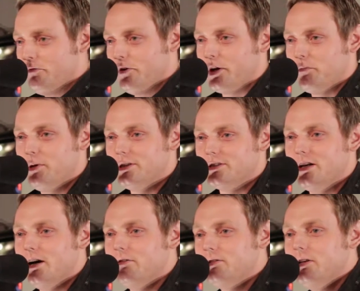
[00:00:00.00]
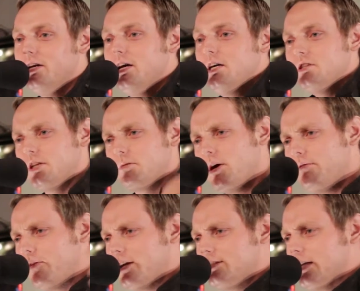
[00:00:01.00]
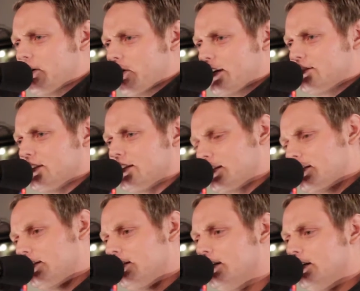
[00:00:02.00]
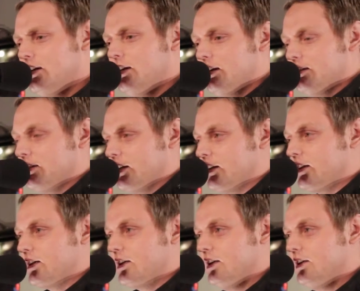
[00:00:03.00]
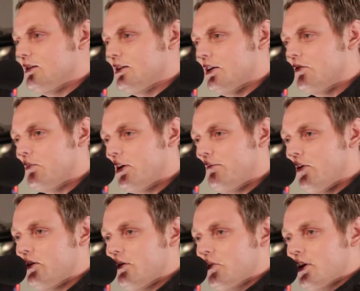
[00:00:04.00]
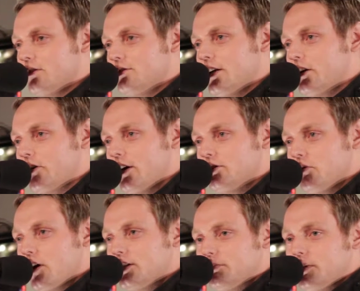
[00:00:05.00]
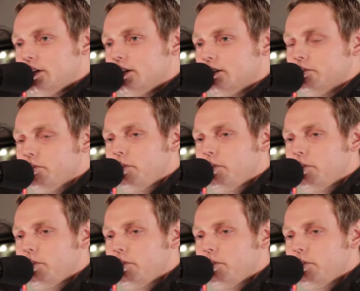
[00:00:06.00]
fucking pissed off. She's like, my friend's anorexic. I was like, good, give her my phone number. I'll take her out to watch me eat.